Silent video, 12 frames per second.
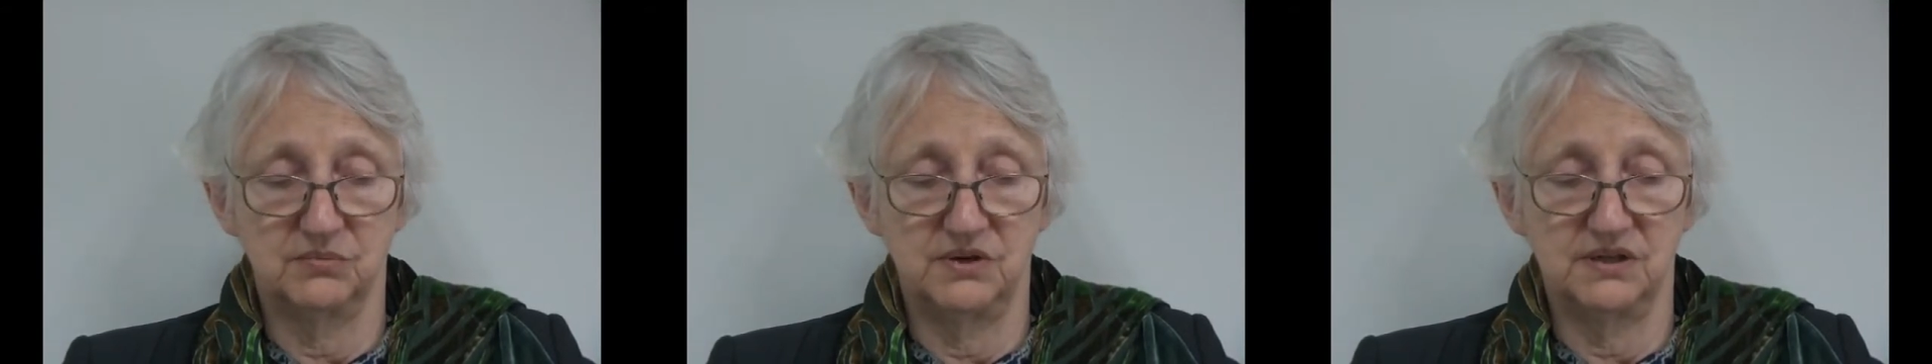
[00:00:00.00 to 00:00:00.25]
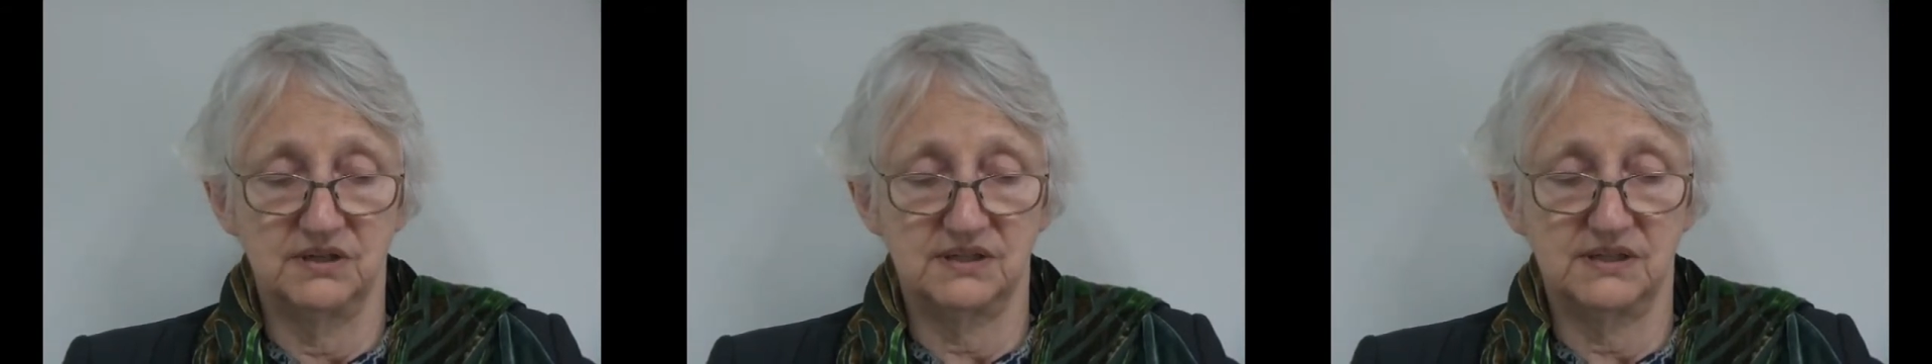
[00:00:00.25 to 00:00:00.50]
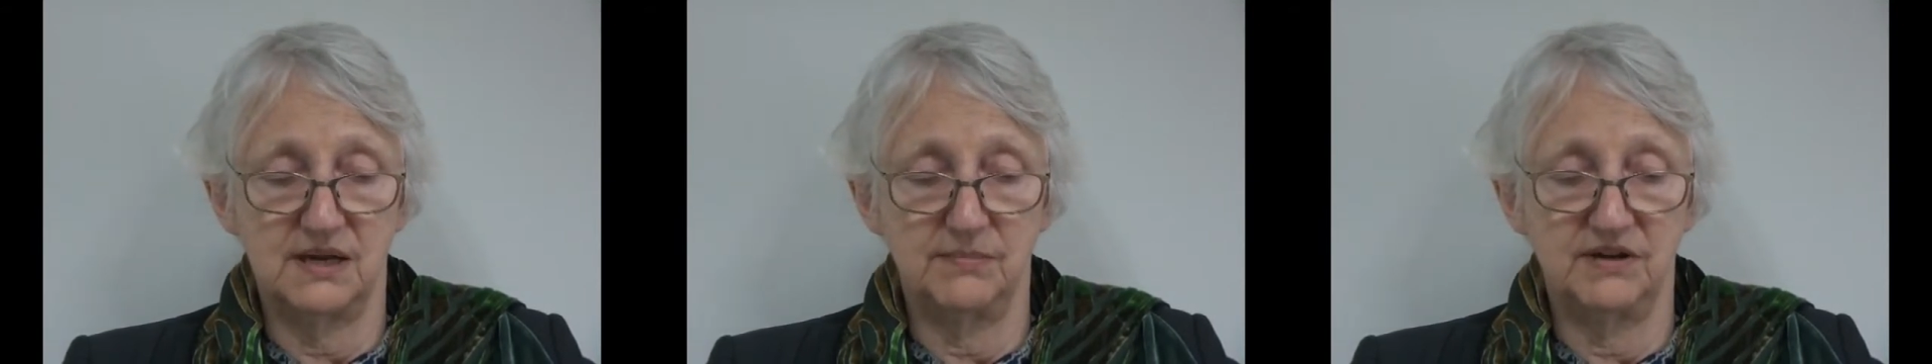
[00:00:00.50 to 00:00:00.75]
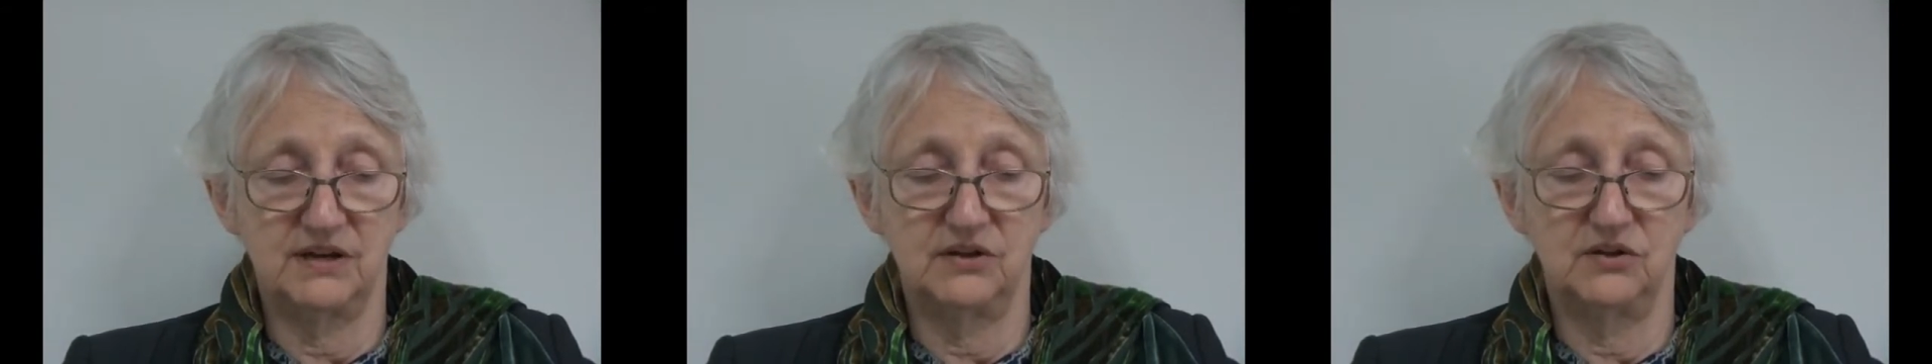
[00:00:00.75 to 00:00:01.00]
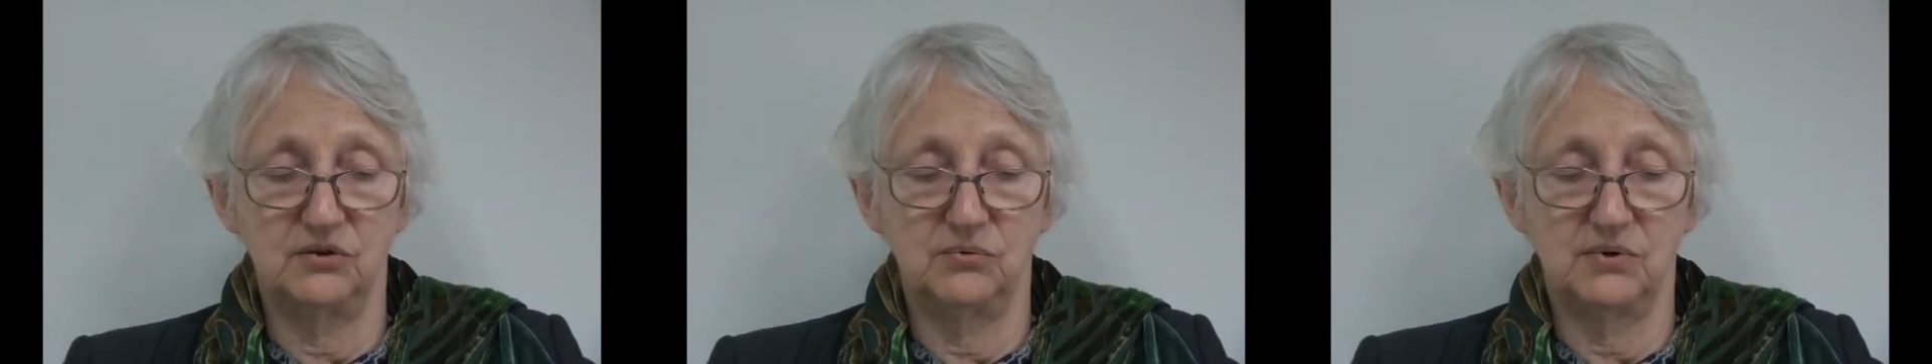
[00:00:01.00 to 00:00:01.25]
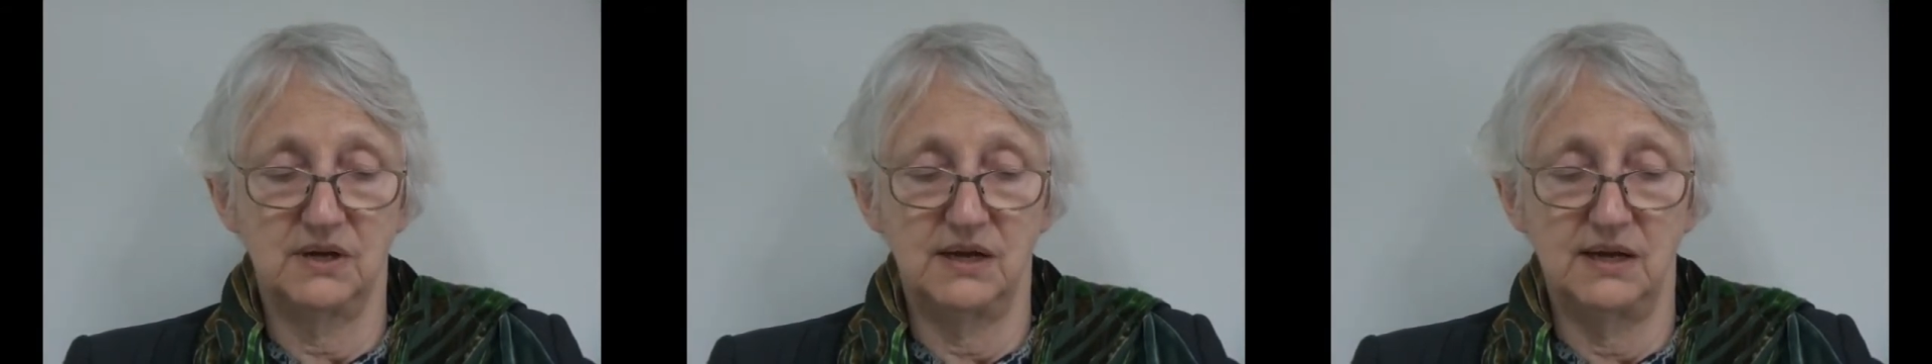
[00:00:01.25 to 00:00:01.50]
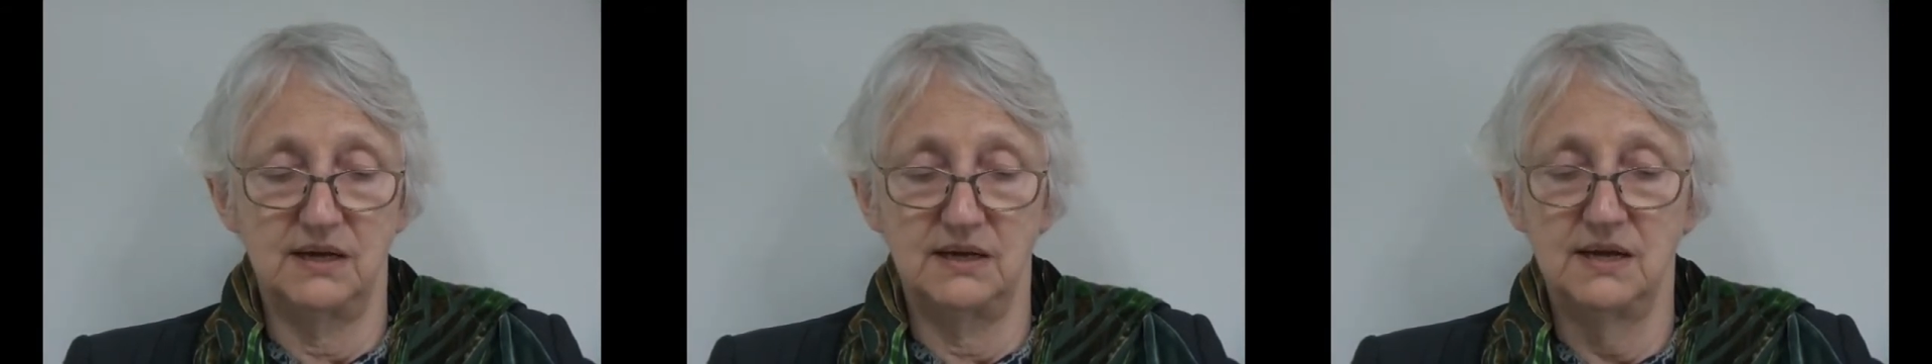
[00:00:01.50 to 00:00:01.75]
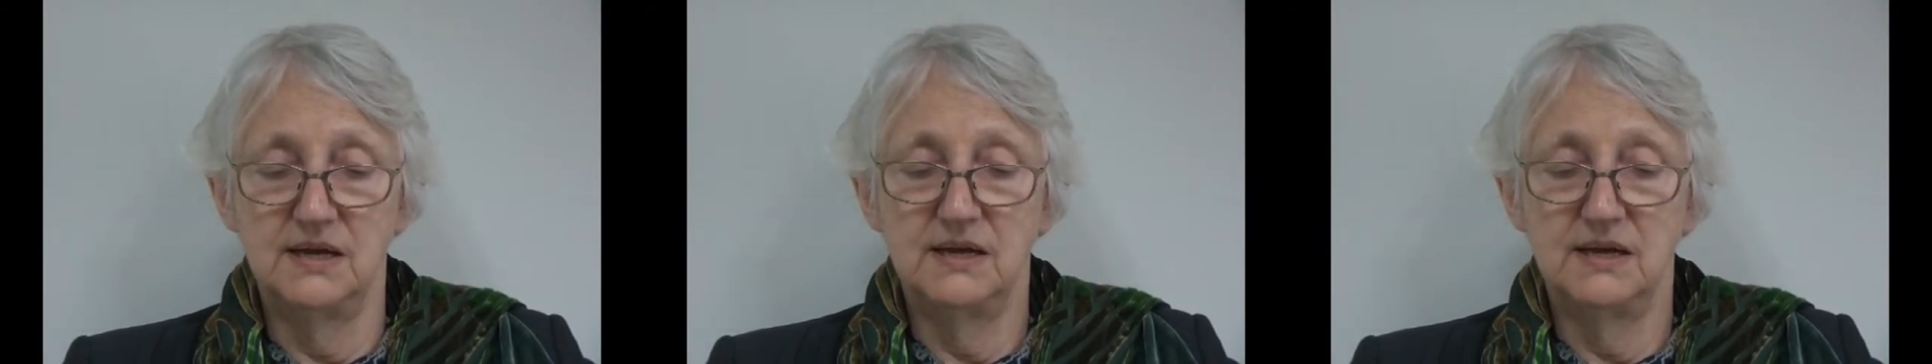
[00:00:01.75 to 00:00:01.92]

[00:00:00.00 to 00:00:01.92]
that we are examining in the UK,